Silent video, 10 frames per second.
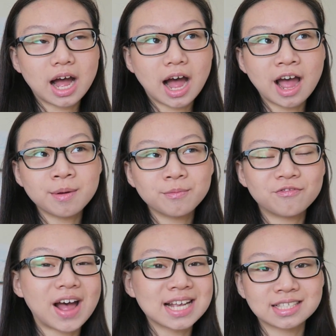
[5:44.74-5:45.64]
I'm
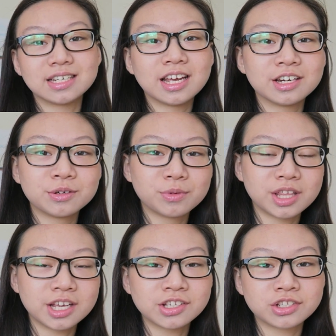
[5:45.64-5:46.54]
fascinated with
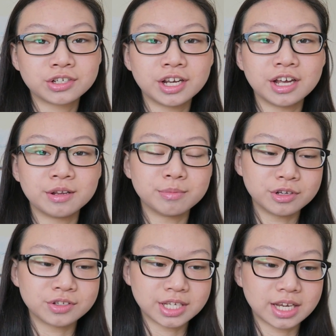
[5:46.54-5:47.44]
history and
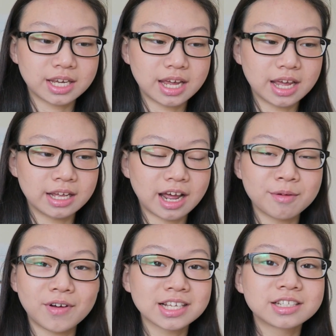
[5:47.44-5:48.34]
music, and
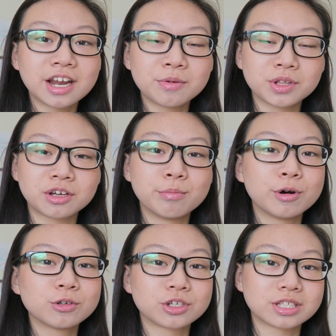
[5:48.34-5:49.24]
I'm fascinated with
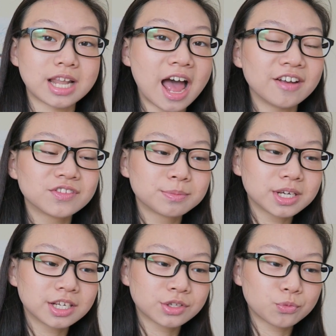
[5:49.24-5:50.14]
composers' lives,
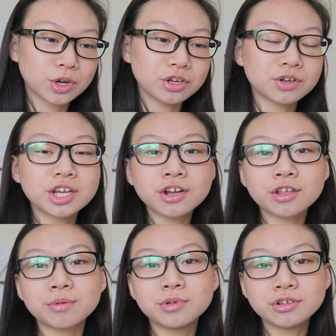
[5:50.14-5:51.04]
because when you hear
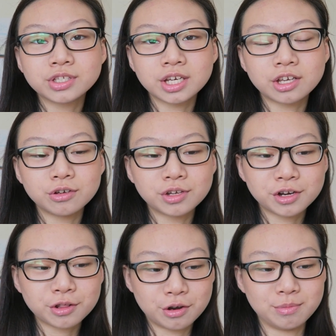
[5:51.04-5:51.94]
their music, you
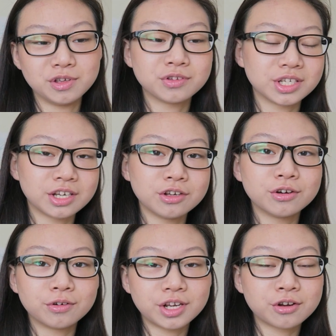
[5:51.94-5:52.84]

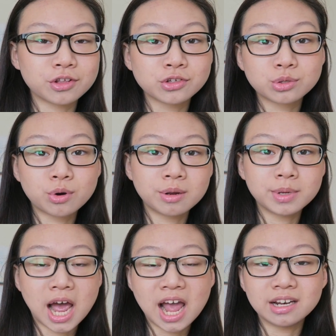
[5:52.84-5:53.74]
don't hear the story
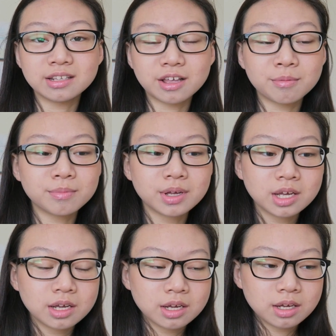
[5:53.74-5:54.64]
behind them.
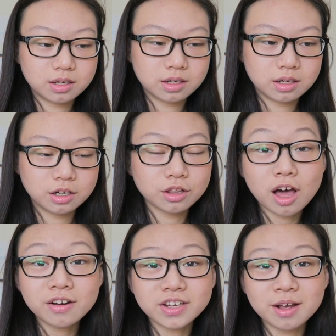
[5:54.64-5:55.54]
A
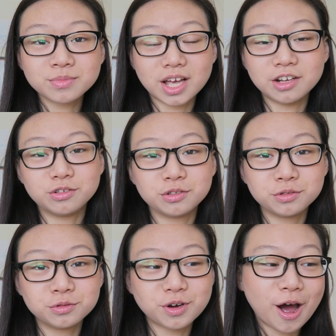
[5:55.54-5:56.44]
lot of times I
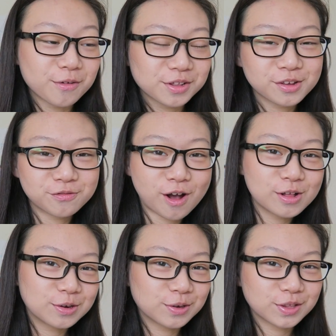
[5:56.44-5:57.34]
do not really
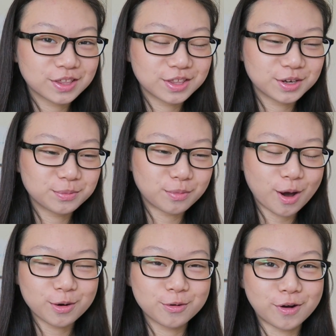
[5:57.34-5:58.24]
follow the
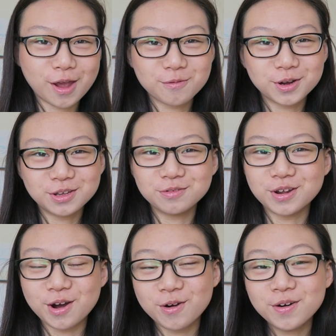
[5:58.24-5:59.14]
motto, write what you
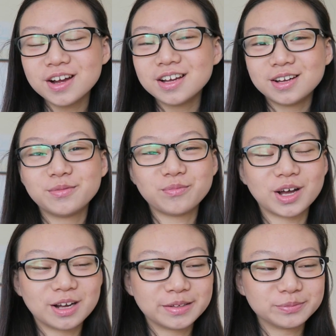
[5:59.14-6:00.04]
know.
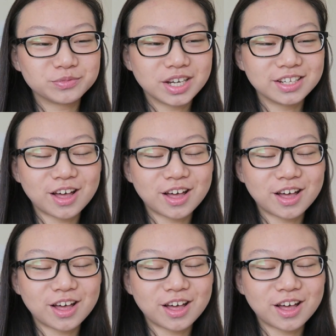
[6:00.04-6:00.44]
A